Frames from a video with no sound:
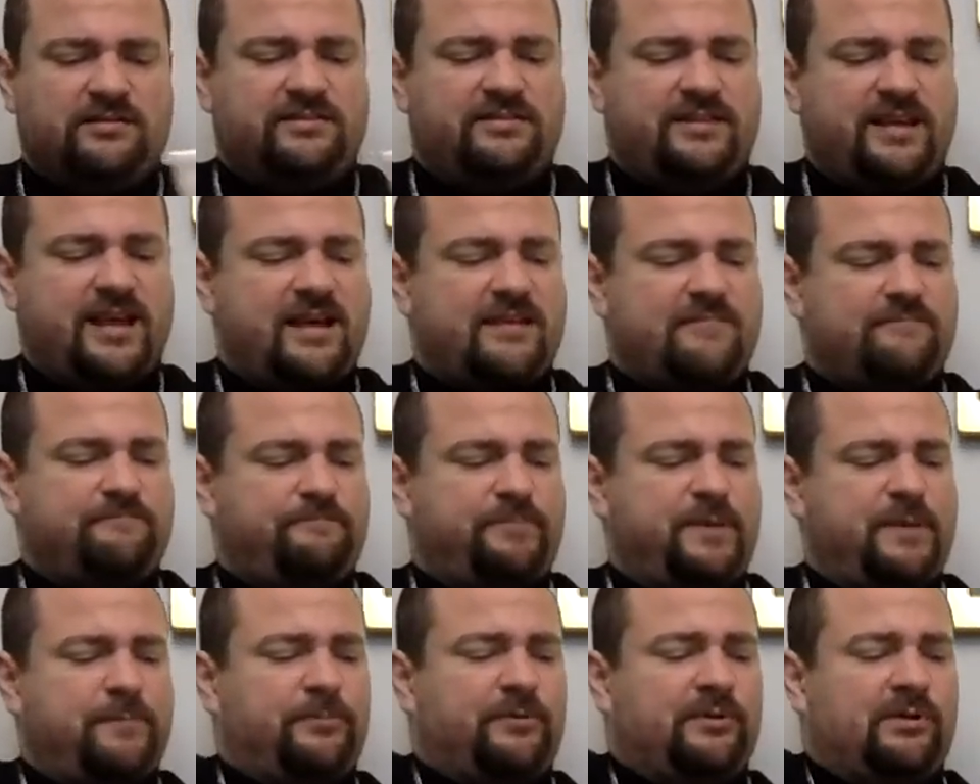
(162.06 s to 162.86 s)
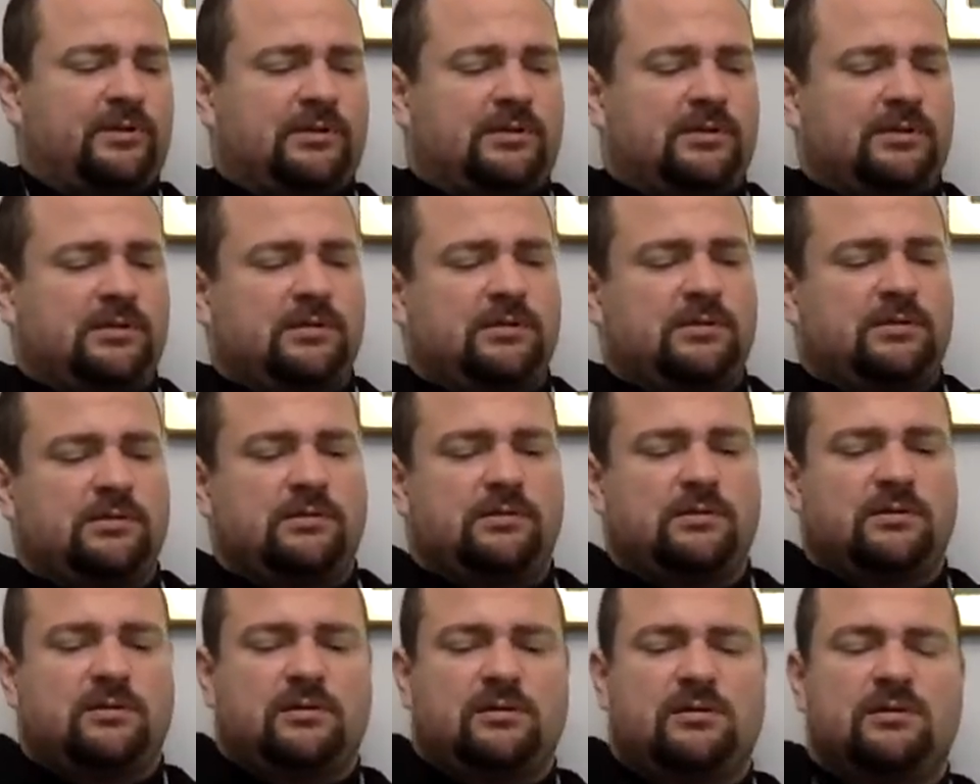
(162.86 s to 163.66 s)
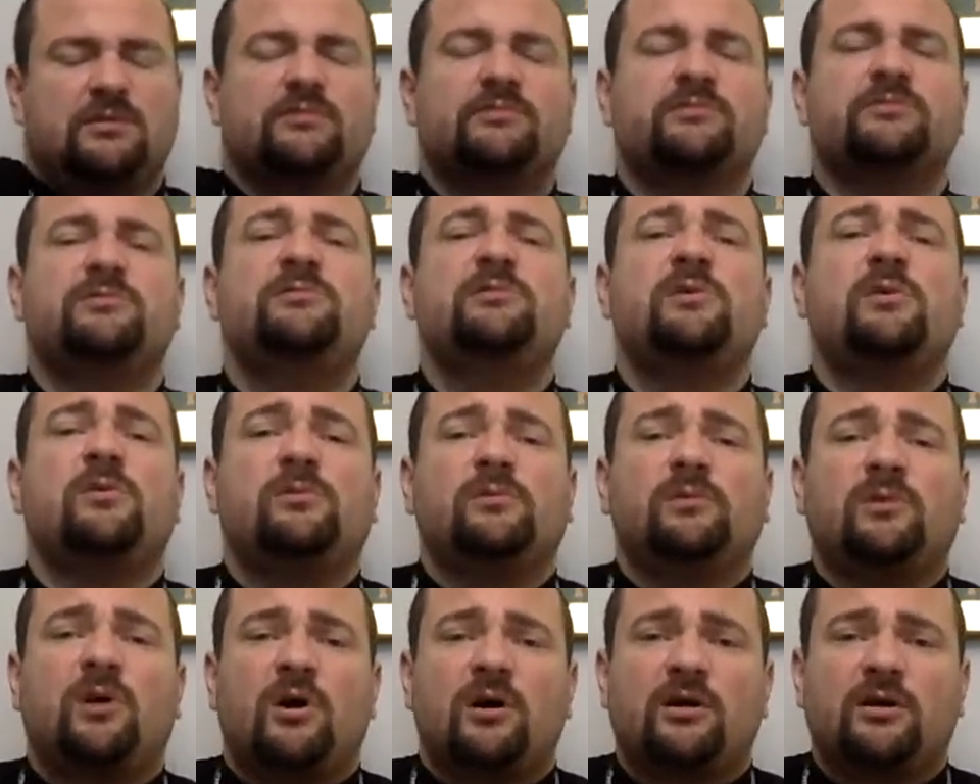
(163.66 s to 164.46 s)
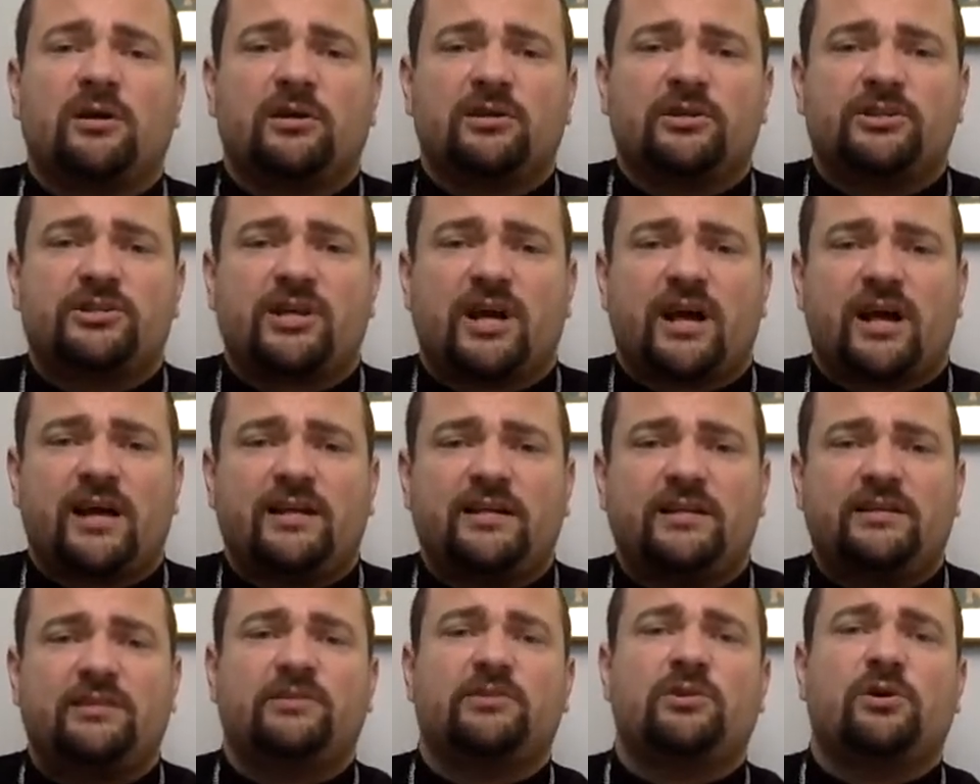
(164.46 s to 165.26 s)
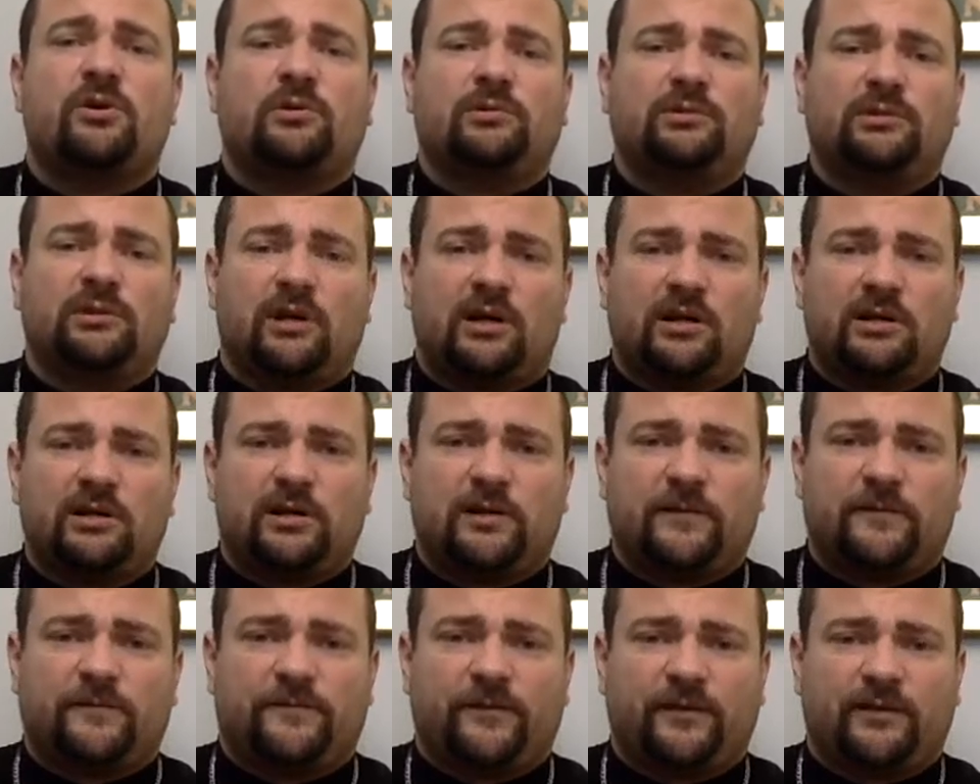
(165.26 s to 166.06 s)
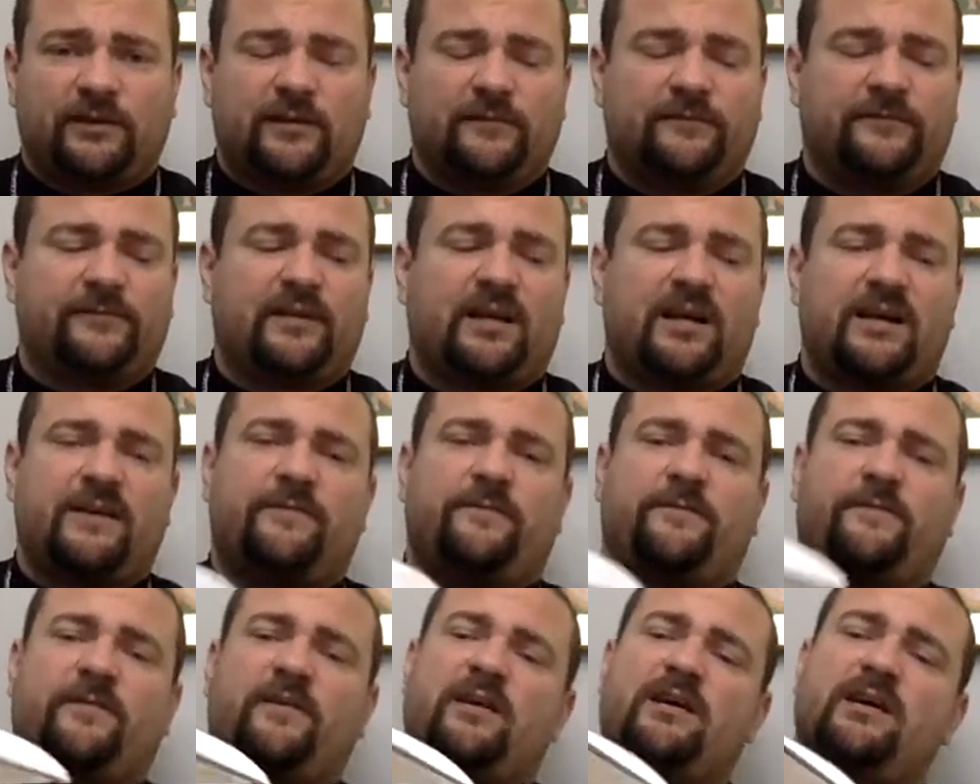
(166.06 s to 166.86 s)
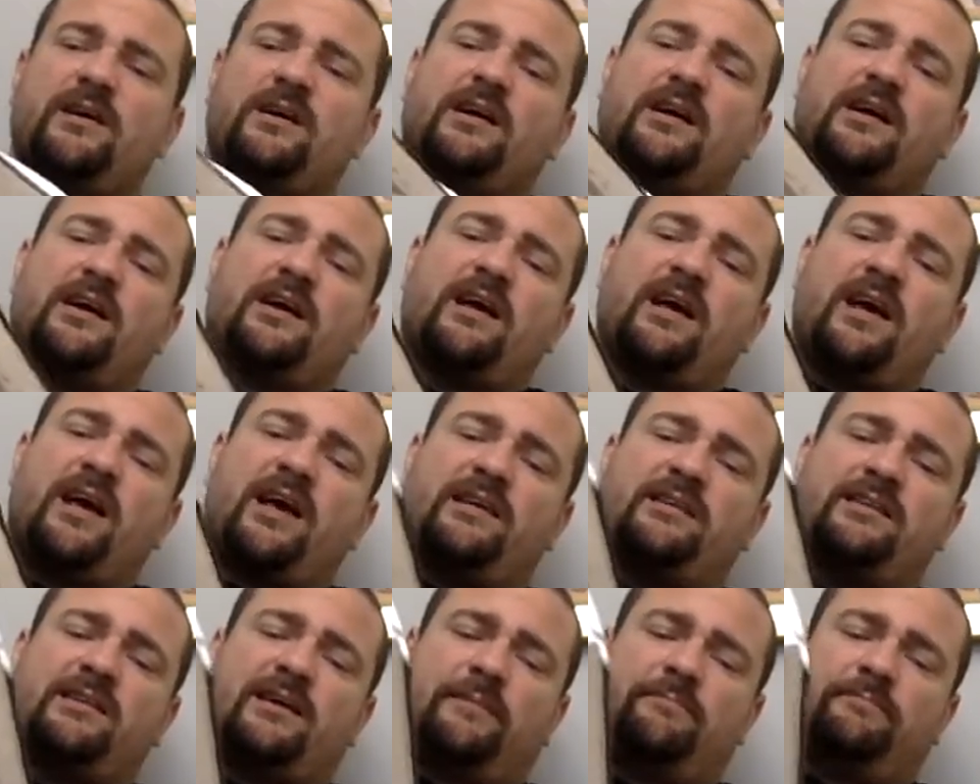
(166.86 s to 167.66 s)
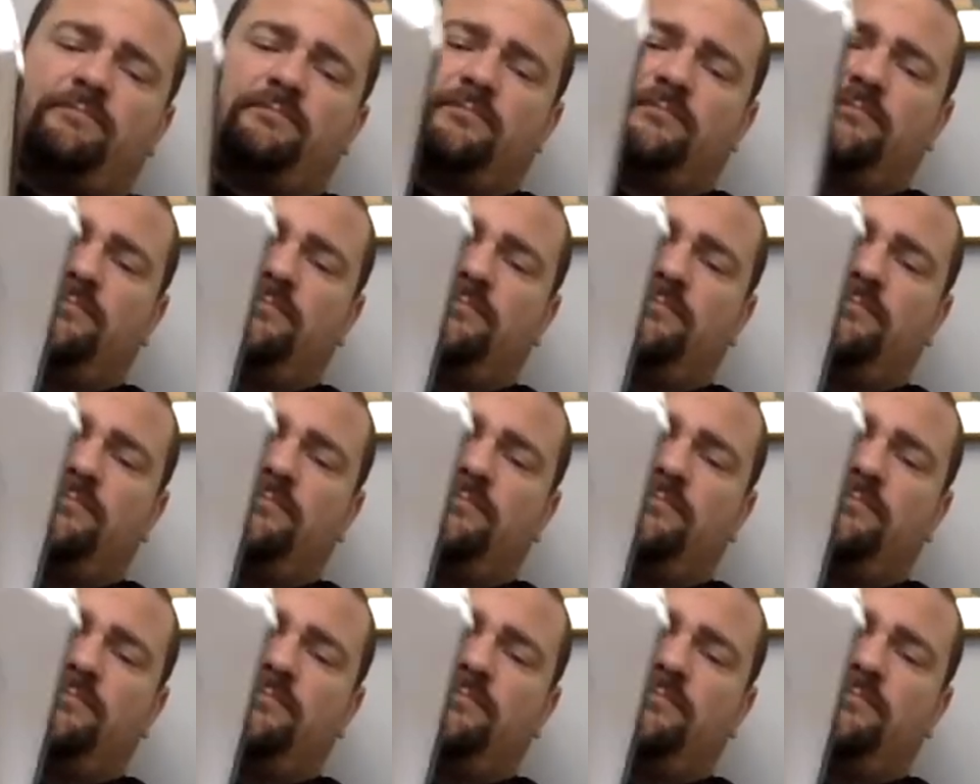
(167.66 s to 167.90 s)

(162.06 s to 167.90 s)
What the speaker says: dead people, no longer shining, no longer full of life, end up